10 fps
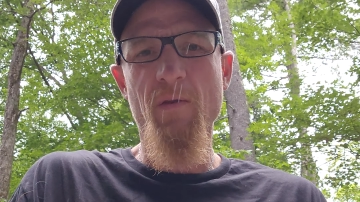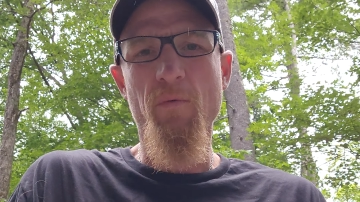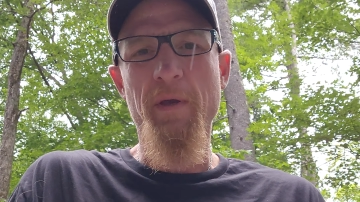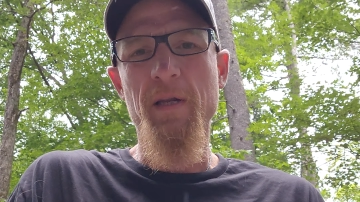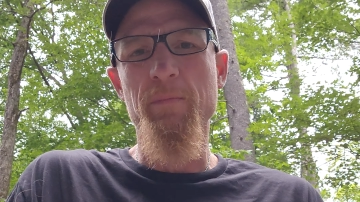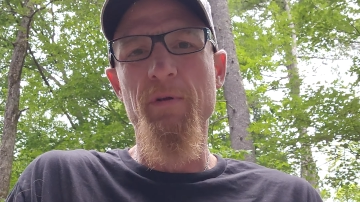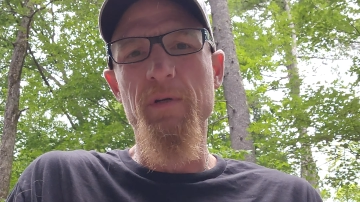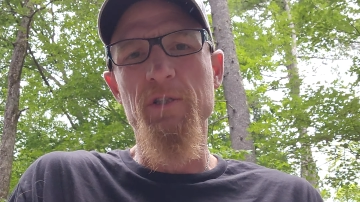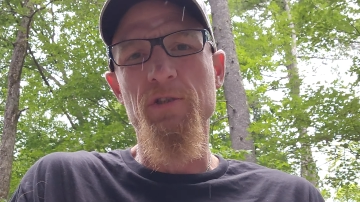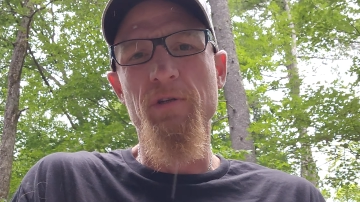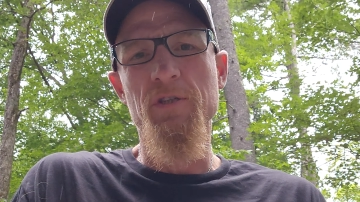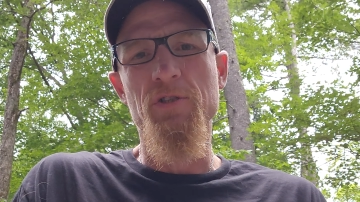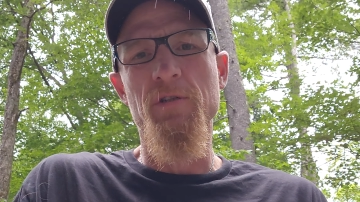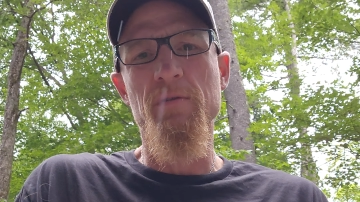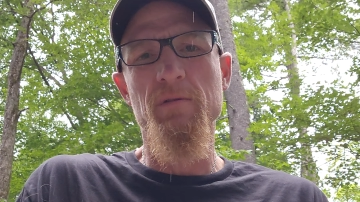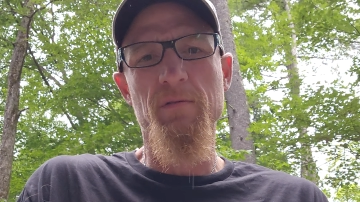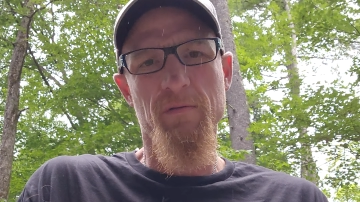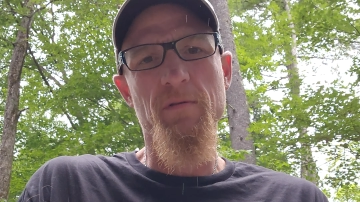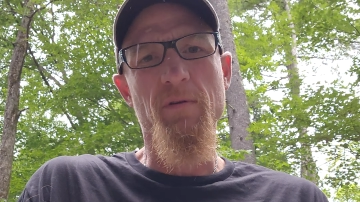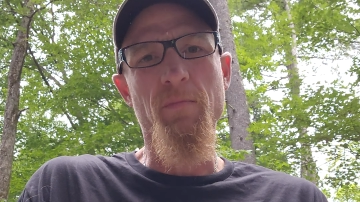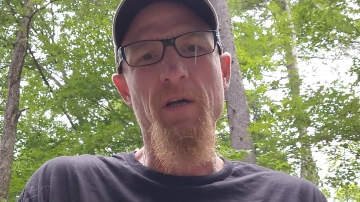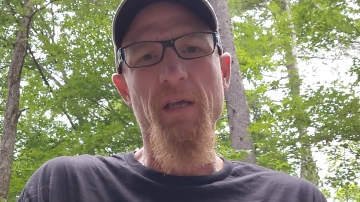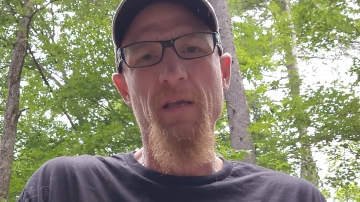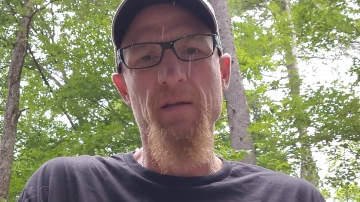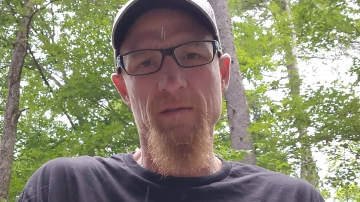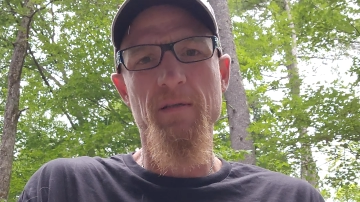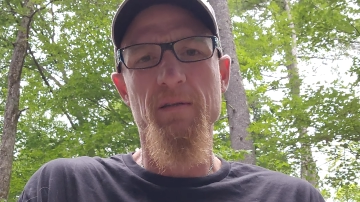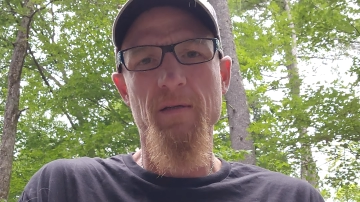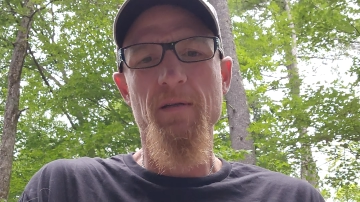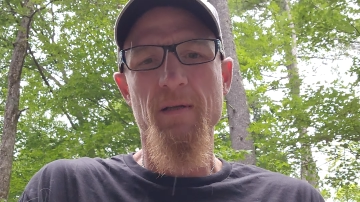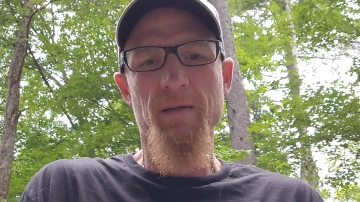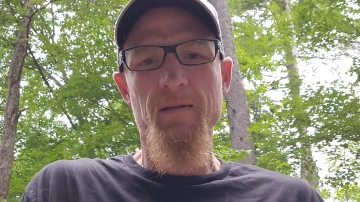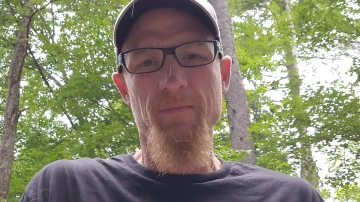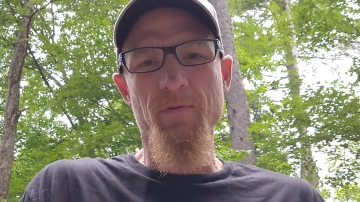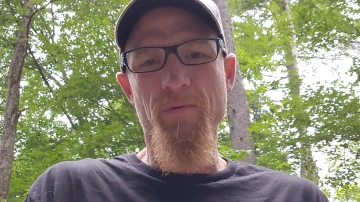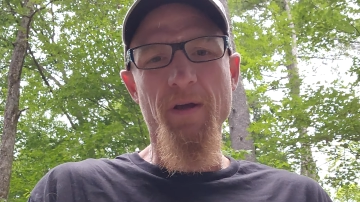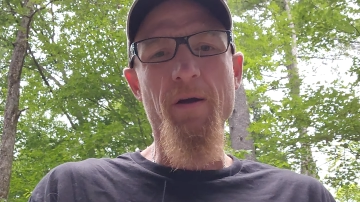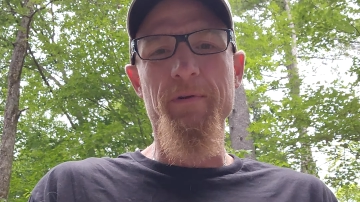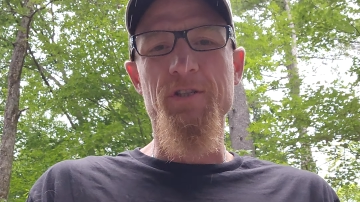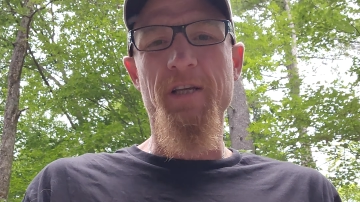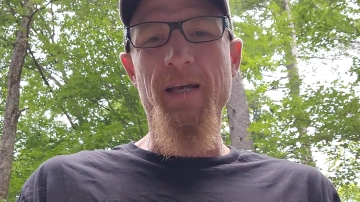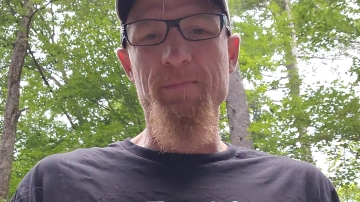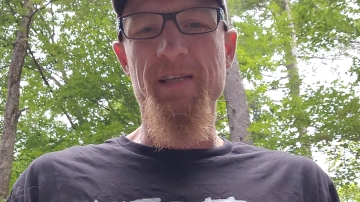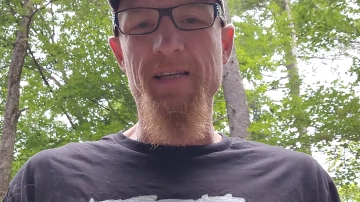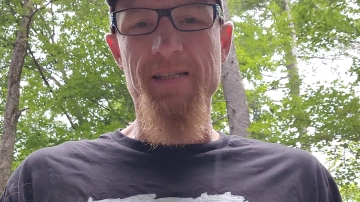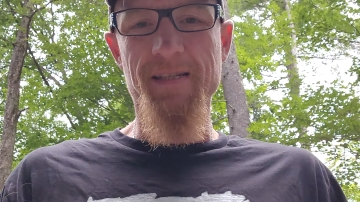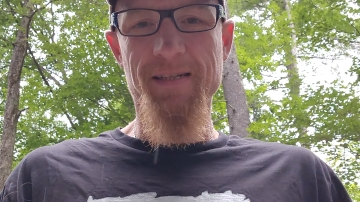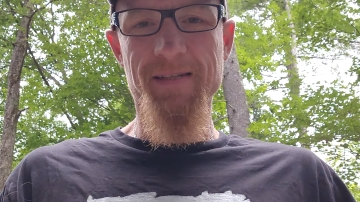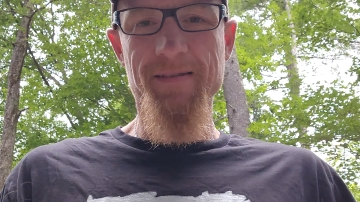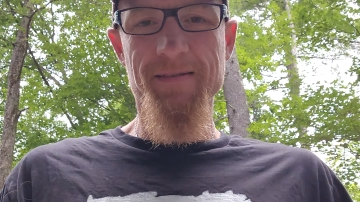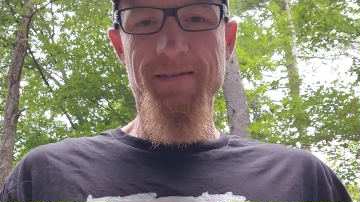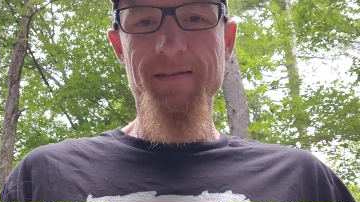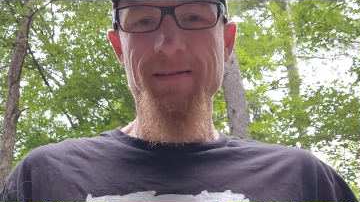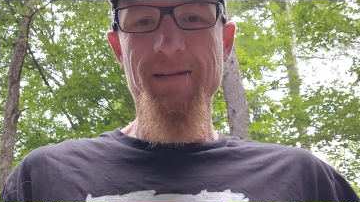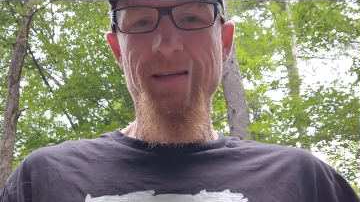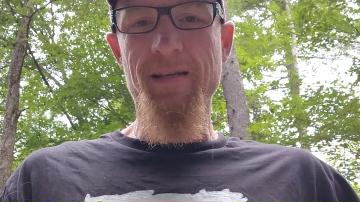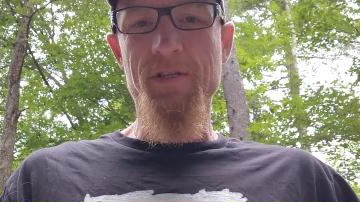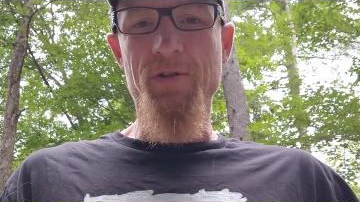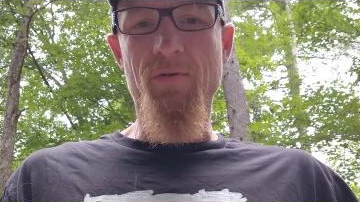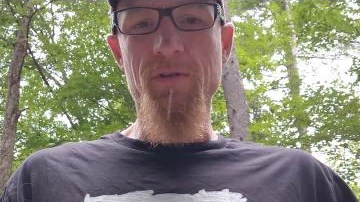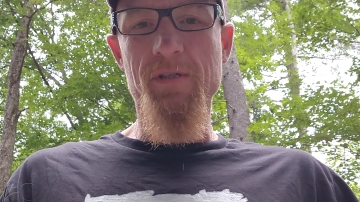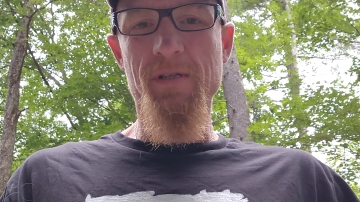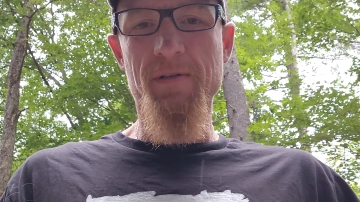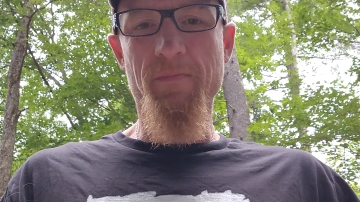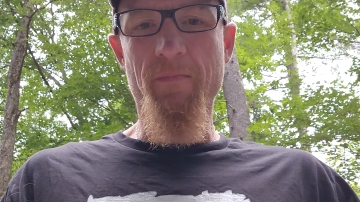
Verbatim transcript: We may not be rich in treasure or money, but we are rich in capsaicin. Get yours,